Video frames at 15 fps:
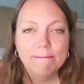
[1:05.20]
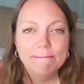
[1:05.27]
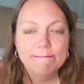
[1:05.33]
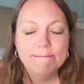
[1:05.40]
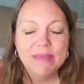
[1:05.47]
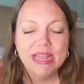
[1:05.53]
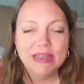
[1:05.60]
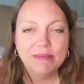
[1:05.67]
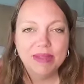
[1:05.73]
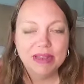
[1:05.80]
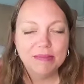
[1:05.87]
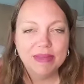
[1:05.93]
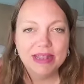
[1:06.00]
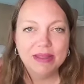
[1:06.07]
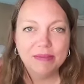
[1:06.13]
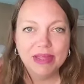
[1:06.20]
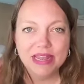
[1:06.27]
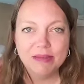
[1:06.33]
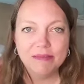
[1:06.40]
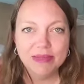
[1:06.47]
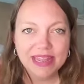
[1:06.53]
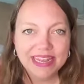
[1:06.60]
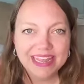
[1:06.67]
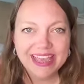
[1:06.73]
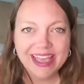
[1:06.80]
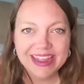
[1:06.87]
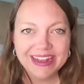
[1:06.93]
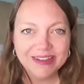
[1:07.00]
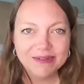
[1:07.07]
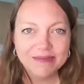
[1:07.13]
many, many, many, many, many
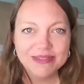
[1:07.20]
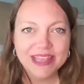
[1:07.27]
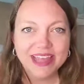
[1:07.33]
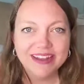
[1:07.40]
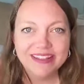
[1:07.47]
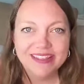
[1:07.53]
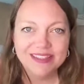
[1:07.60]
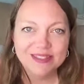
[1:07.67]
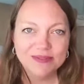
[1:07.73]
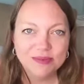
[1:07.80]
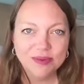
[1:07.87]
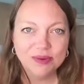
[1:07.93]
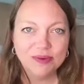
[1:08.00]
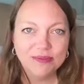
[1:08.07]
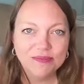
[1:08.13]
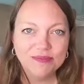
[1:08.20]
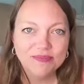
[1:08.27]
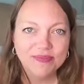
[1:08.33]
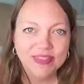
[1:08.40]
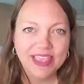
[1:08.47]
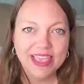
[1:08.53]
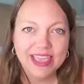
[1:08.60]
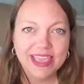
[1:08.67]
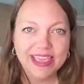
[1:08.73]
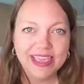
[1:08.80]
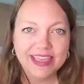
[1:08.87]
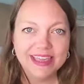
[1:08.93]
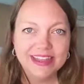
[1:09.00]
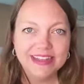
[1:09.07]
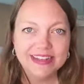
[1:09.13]
items out of this room.
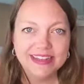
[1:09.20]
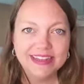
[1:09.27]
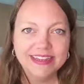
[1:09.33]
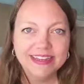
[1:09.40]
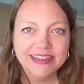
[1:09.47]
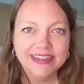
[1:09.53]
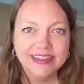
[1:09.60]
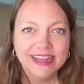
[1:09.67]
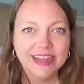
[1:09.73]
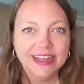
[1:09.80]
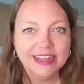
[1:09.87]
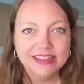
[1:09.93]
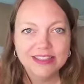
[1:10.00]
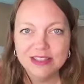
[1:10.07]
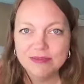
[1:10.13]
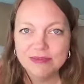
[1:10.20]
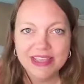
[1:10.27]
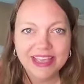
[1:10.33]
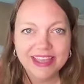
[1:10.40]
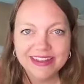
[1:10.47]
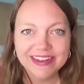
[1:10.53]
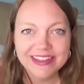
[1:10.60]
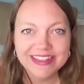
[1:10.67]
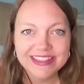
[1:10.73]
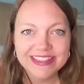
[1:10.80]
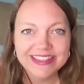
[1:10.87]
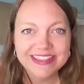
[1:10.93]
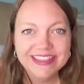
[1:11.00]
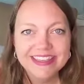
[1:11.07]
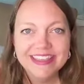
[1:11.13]
And I'll just be
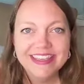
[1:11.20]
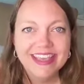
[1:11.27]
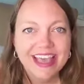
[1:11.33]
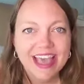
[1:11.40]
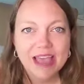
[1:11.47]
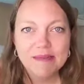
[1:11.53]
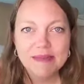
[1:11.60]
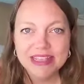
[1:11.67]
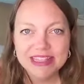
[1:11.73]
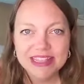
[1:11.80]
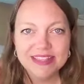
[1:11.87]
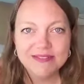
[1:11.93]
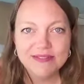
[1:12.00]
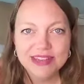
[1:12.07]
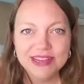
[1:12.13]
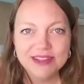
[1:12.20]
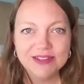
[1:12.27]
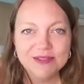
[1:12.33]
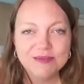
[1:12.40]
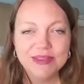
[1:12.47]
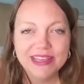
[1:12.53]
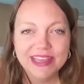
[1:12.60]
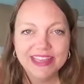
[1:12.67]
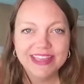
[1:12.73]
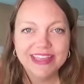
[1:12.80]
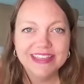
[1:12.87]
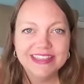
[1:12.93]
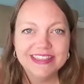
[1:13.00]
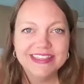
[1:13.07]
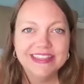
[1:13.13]
honest, I make these videos
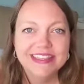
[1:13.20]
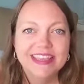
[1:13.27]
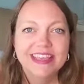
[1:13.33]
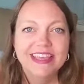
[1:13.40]
because